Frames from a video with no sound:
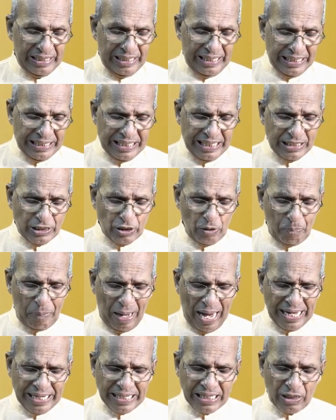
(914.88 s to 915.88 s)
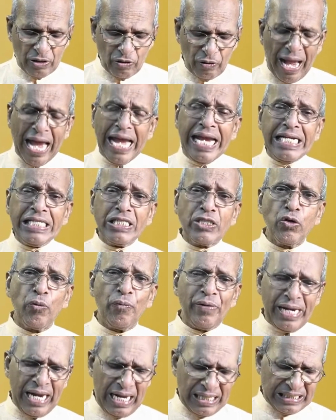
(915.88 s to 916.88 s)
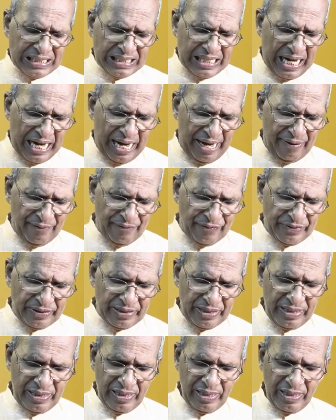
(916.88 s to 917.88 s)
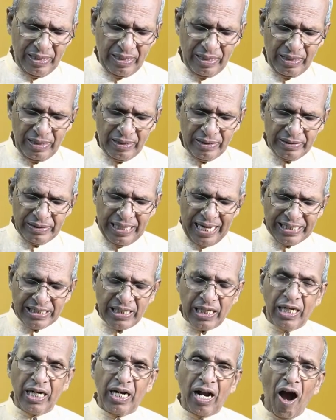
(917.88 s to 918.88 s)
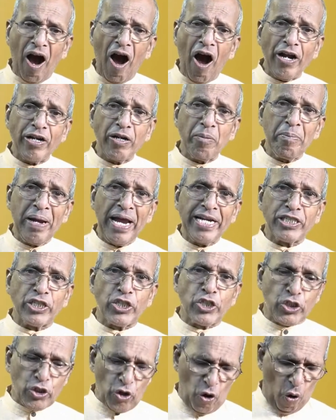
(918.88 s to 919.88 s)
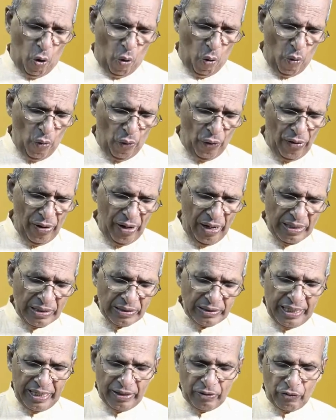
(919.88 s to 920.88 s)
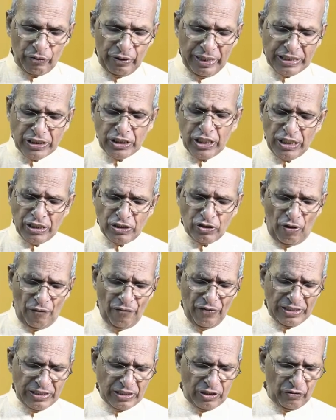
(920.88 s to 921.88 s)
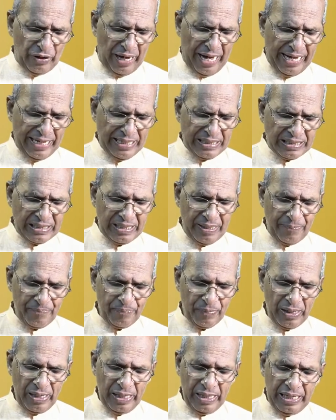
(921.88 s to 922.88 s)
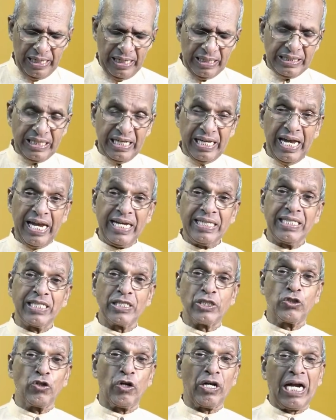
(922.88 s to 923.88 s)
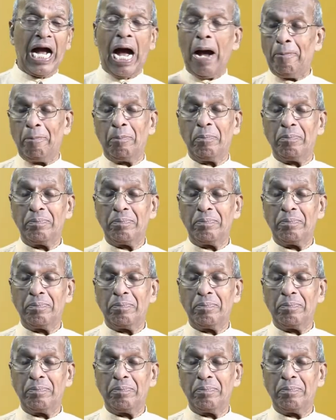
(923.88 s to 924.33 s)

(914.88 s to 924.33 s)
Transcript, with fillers: it is by grace we are saved, that God may show the riches of His grace in the ages to come.